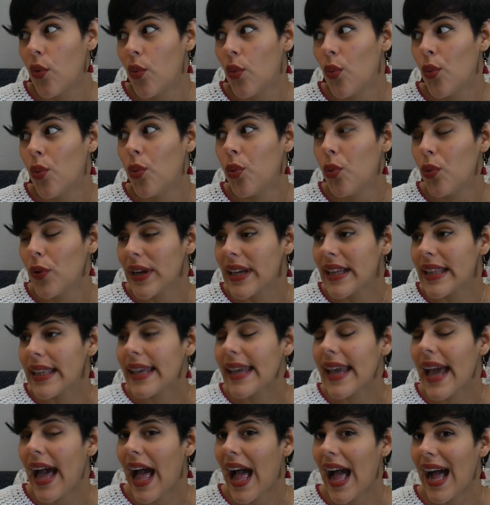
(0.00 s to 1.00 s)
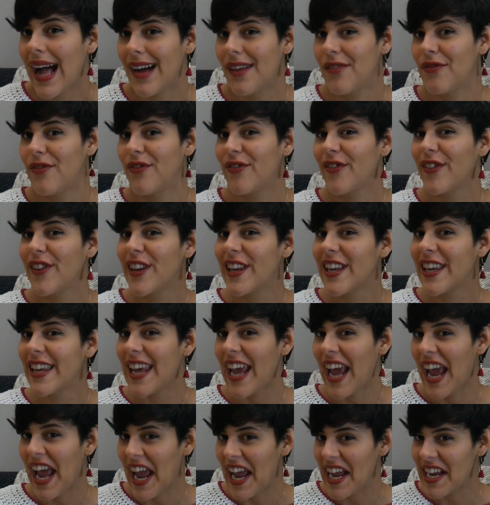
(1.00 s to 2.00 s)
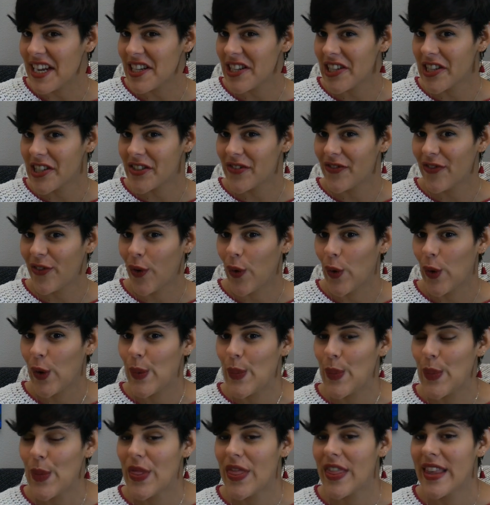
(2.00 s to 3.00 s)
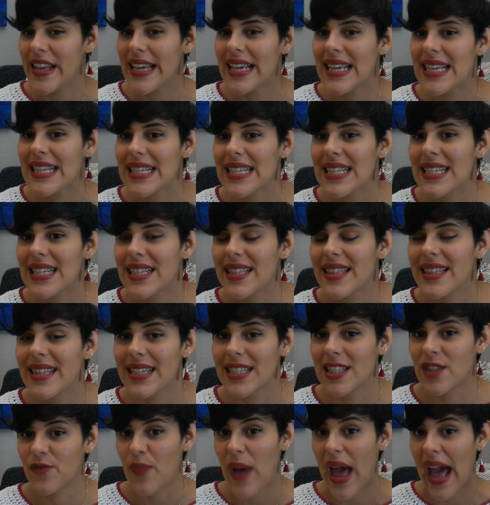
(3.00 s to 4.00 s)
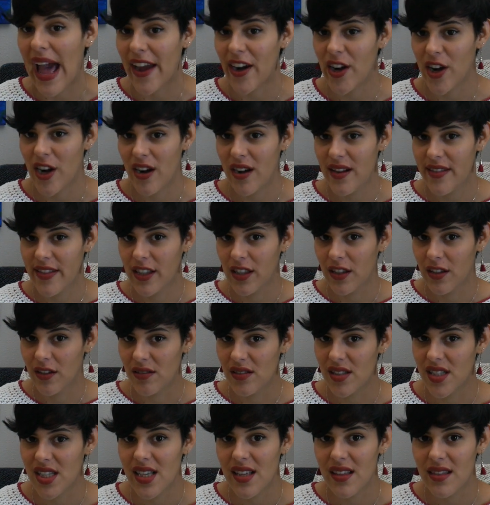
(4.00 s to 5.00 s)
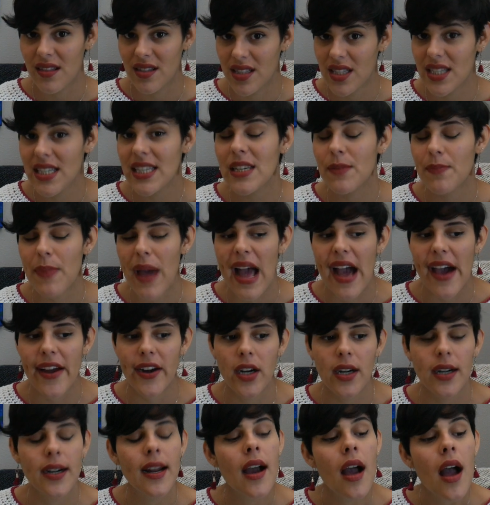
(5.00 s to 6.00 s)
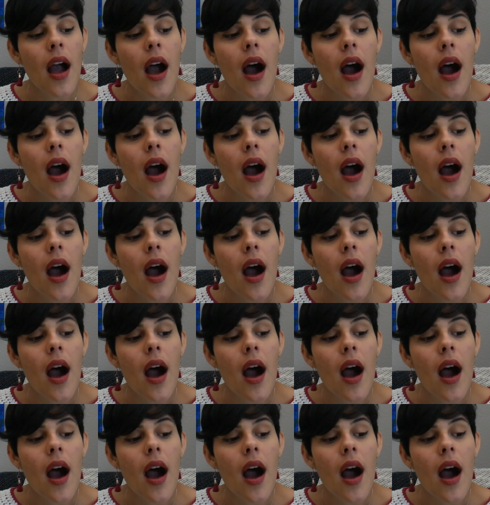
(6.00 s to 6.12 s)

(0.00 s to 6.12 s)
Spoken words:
really have gauge for this pattern, the Little Teeth Tee pattern,